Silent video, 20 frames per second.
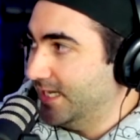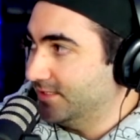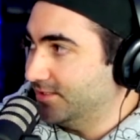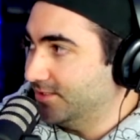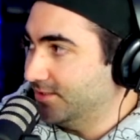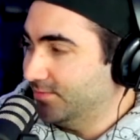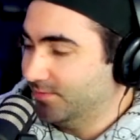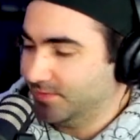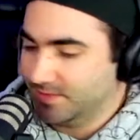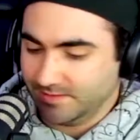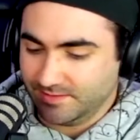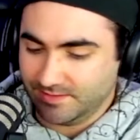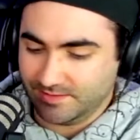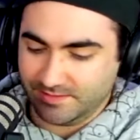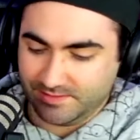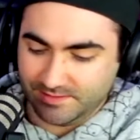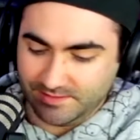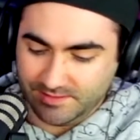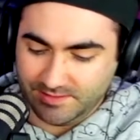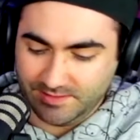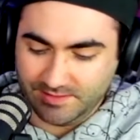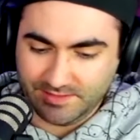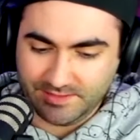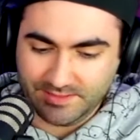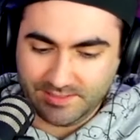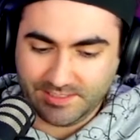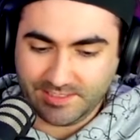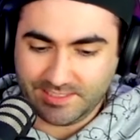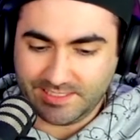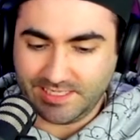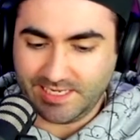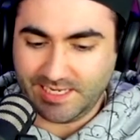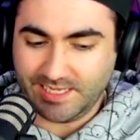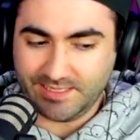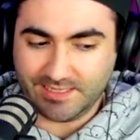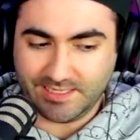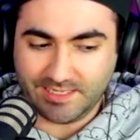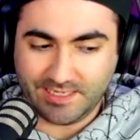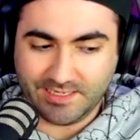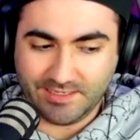sooner they'll
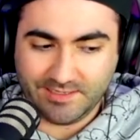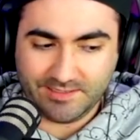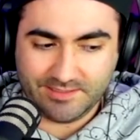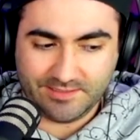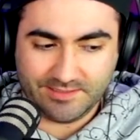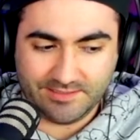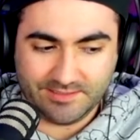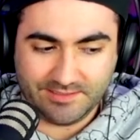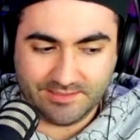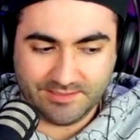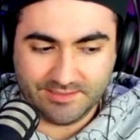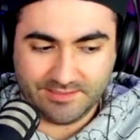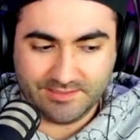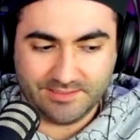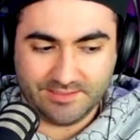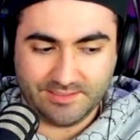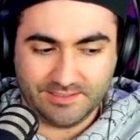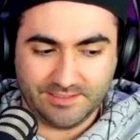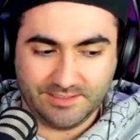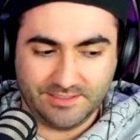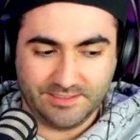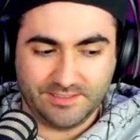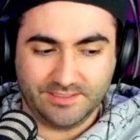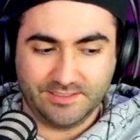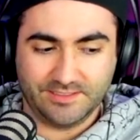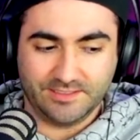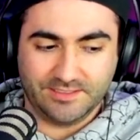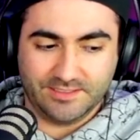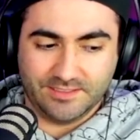open borders up and we can all travel